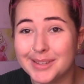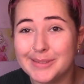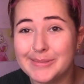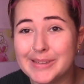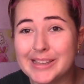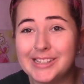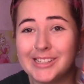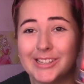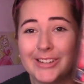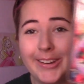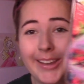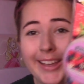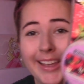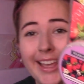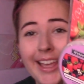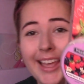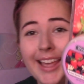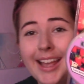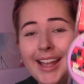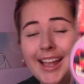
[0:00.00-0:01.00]
beat me to it.
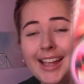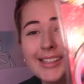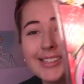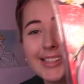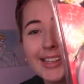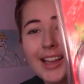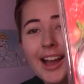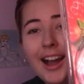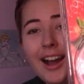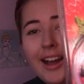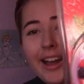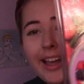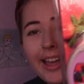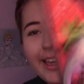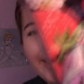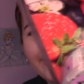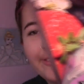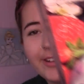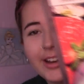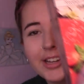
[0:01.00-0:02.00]
It's a car
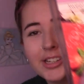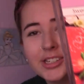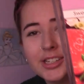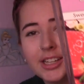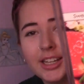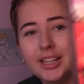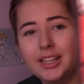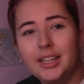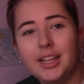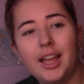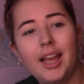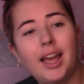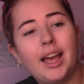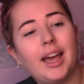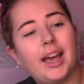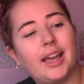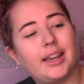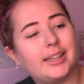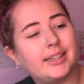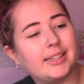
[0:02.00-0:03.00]
air freshener
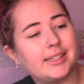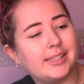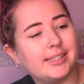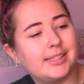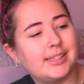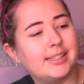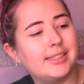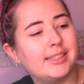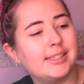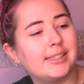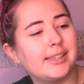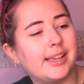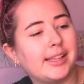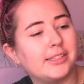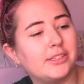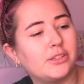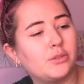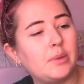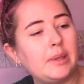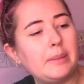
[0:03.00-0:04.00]
and it is in the
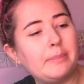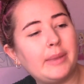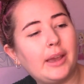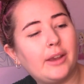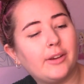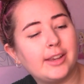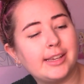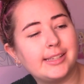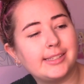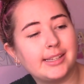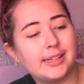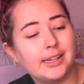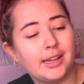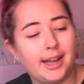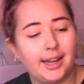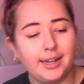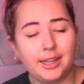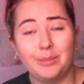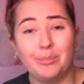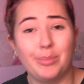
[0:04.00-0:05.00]
scent Sweet Berries and
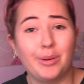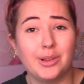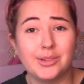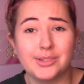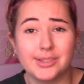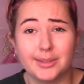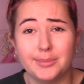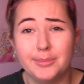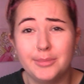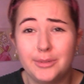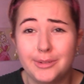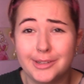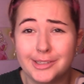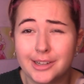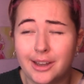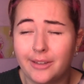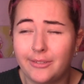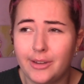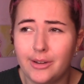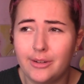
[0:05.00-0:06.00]
Honey Blossom,
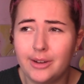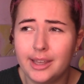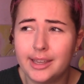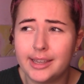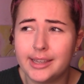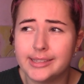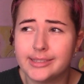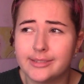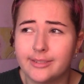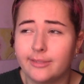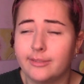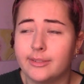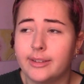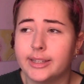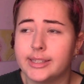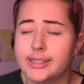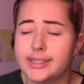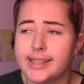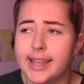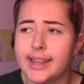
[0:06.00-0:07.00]
which I feel like is
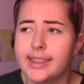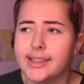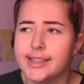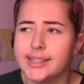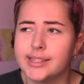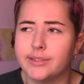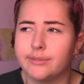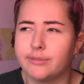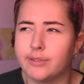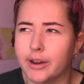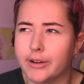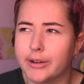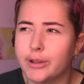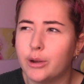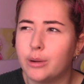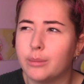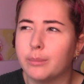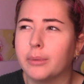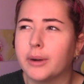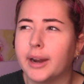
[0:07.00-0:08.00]
a scent that's very
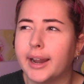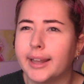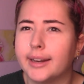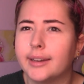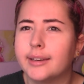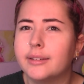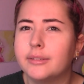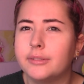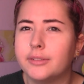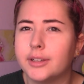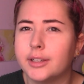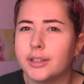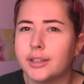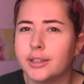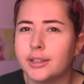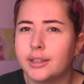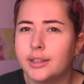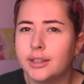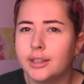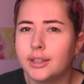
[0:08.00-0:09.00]
on brand
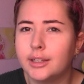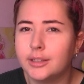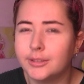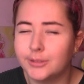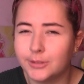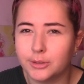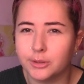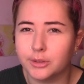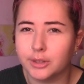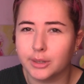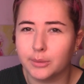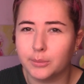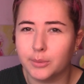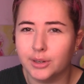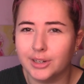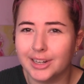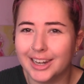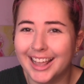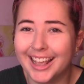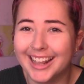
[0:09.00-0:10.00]
for Tori in
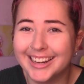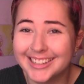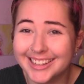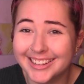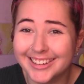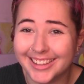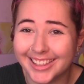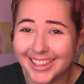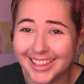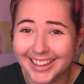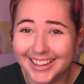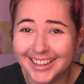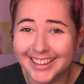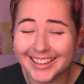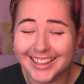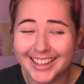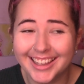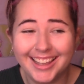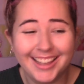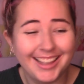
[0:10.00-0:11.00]
Wonderland, don't you
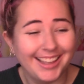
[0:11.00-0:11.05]
think?